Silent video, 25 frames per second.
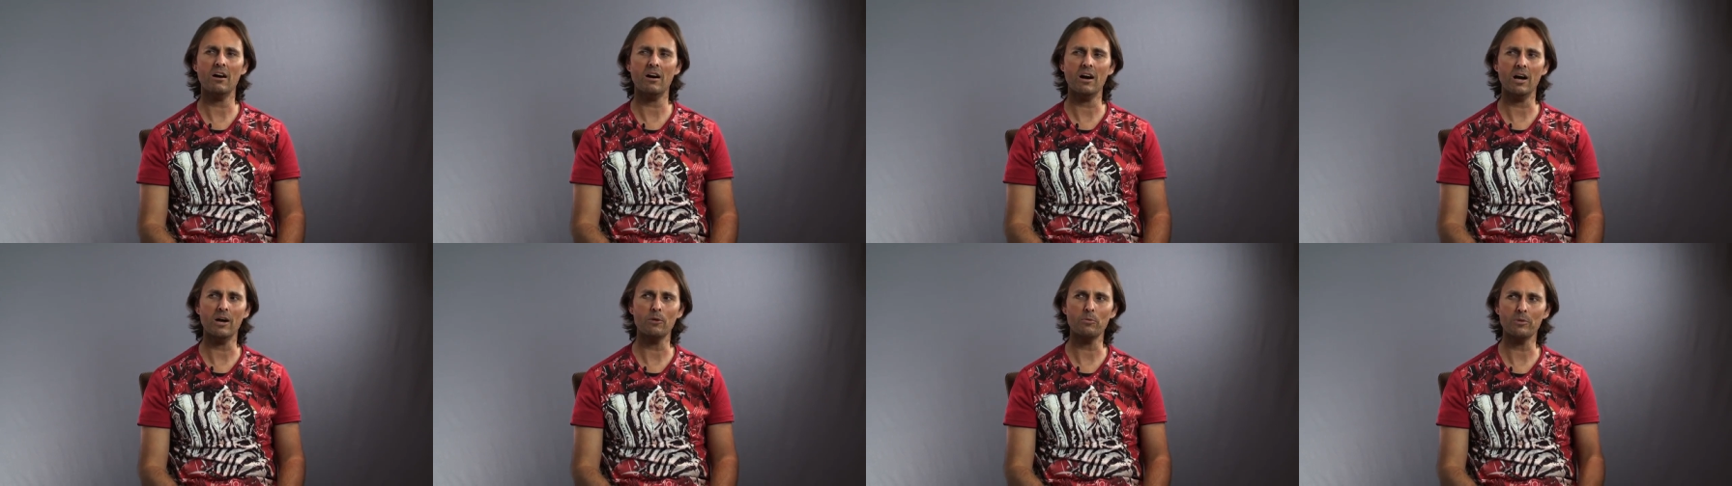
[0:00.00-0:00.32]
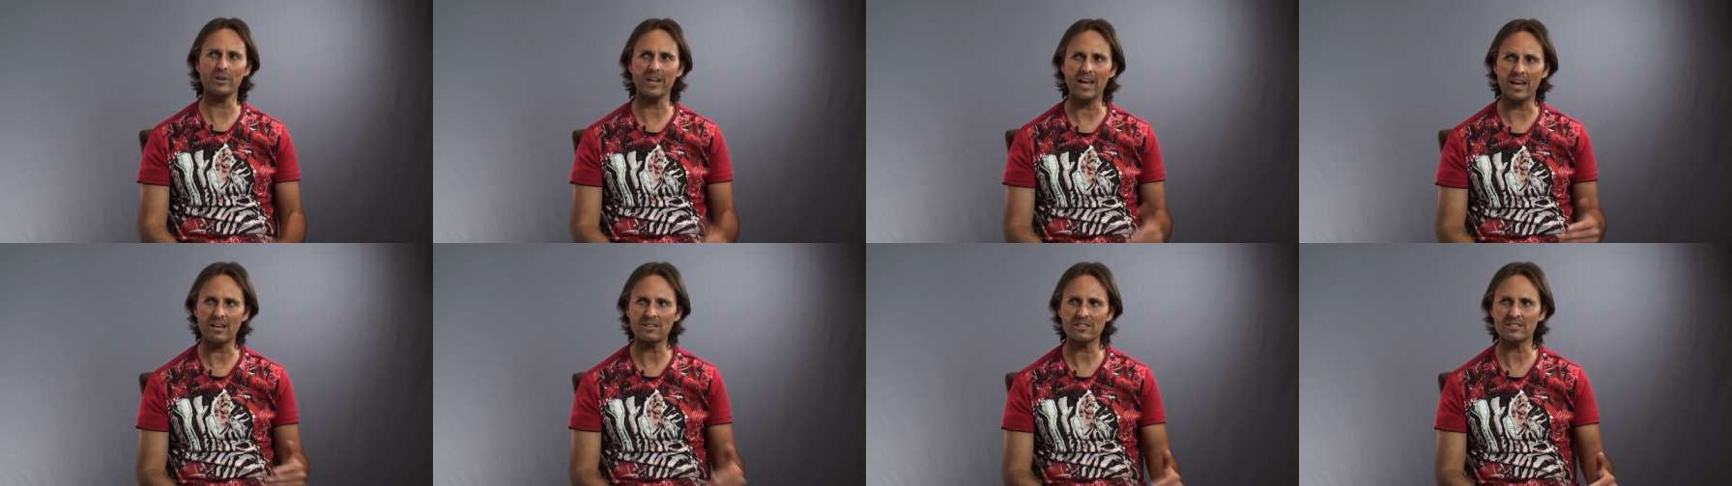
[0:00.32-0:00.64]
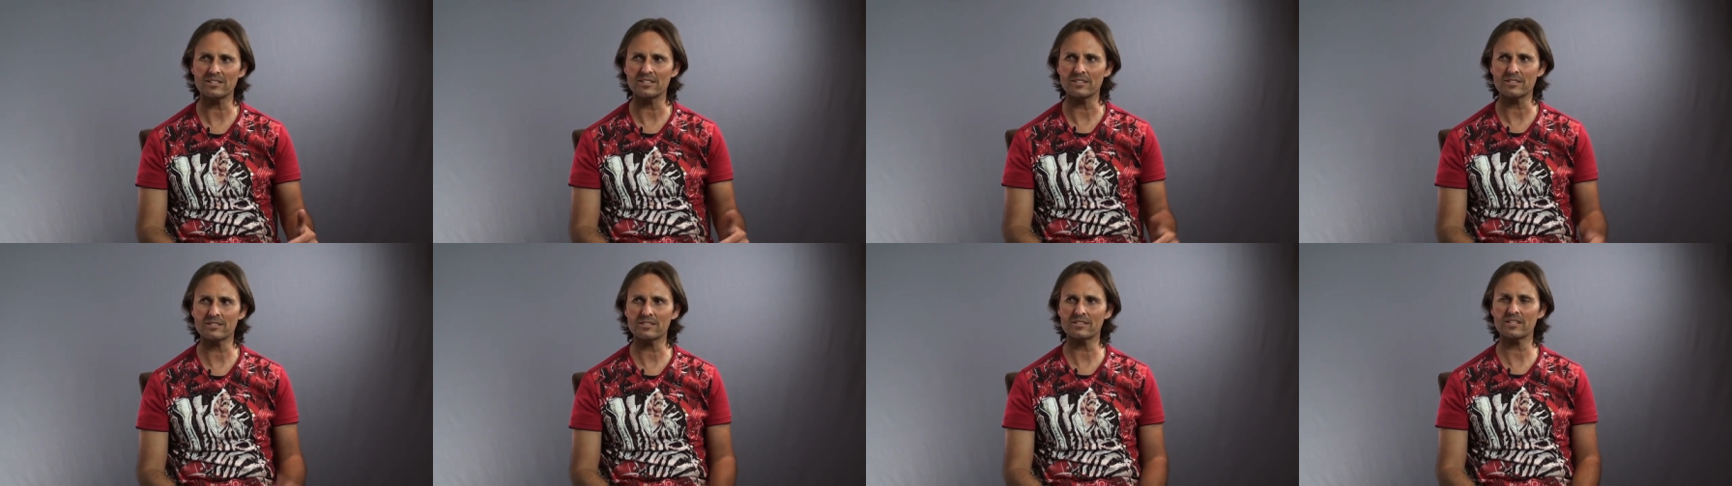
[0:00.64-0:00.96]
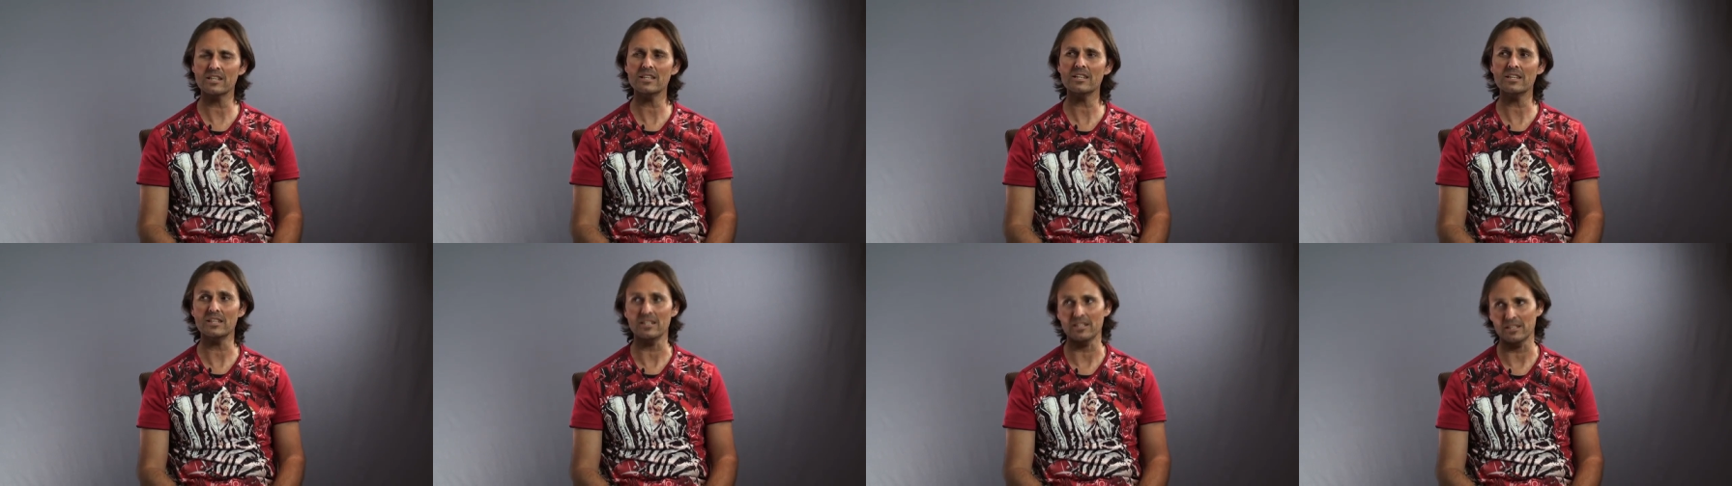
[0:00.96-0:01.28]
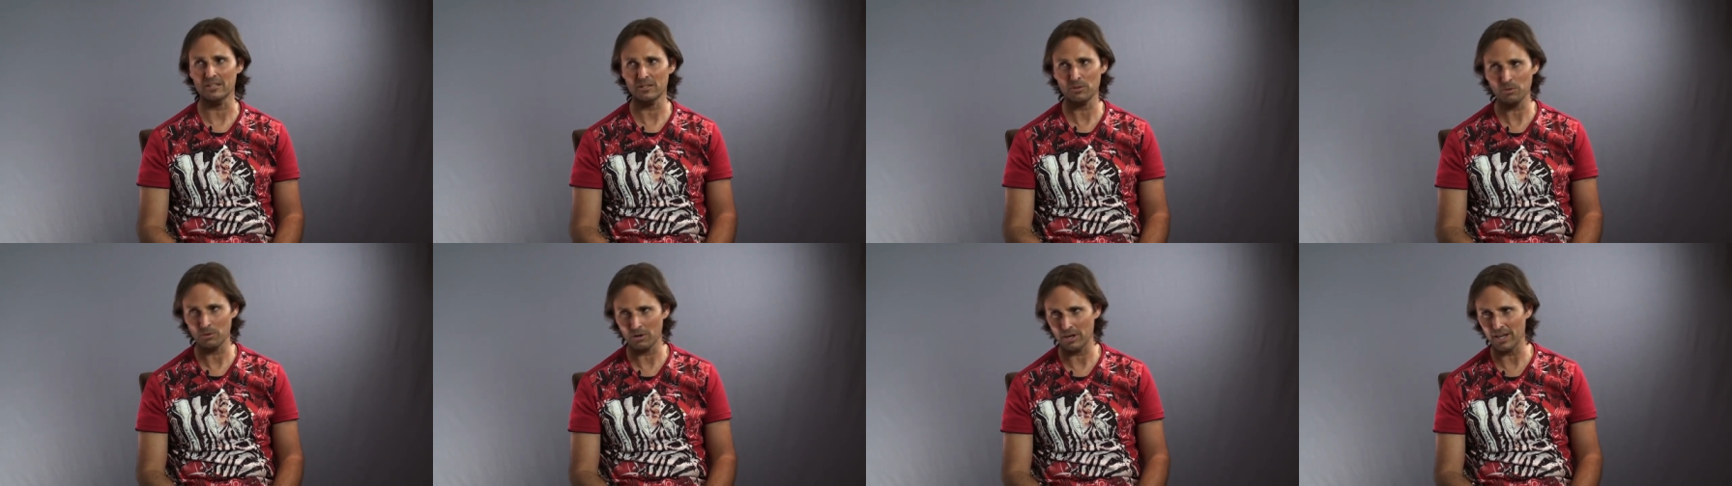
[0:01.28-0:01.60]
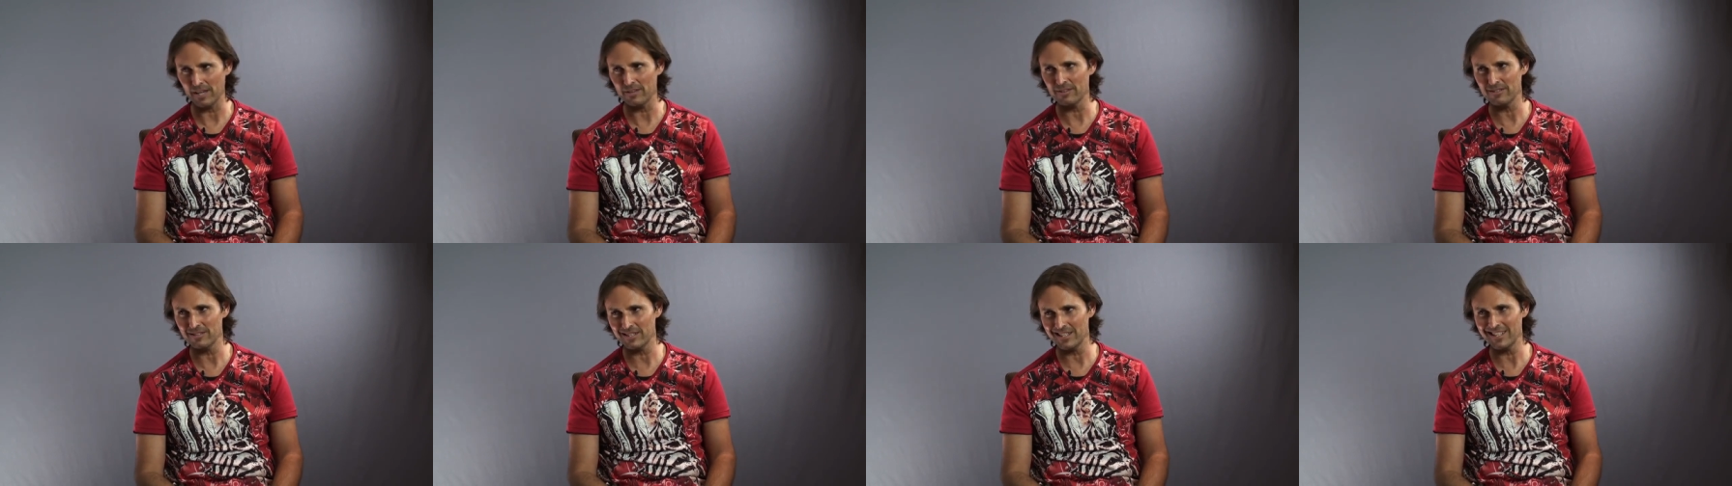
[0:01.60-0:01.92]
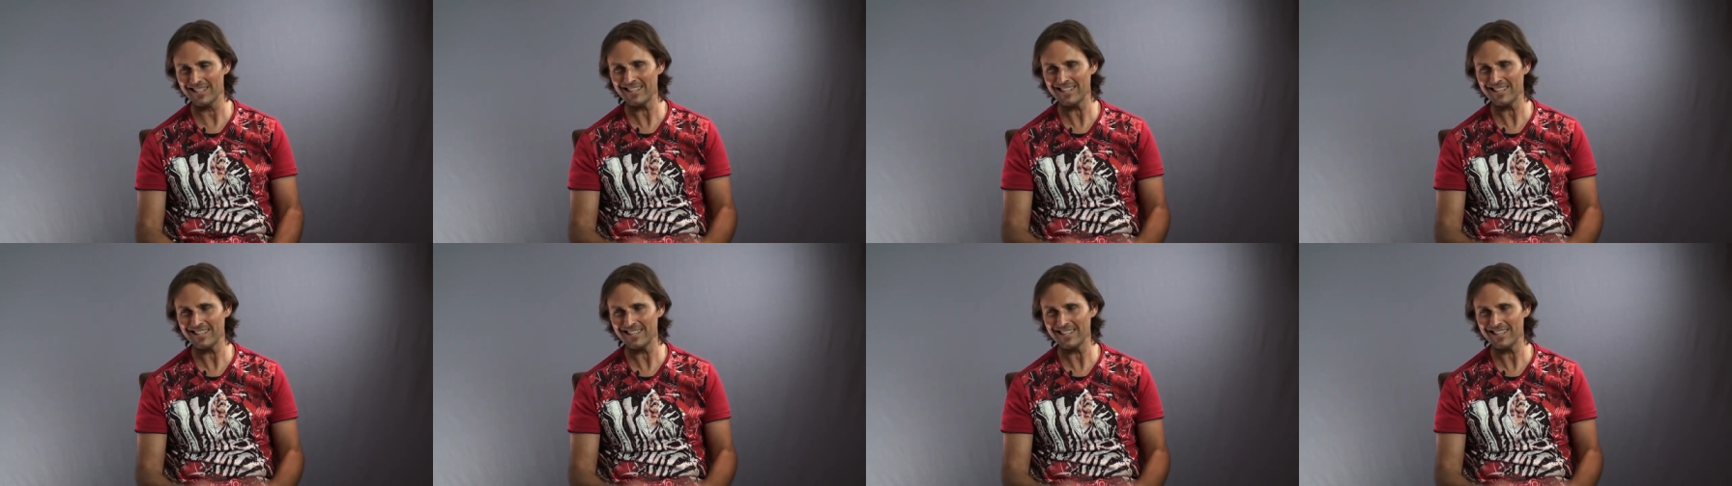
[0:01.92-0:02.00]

I would actually see quite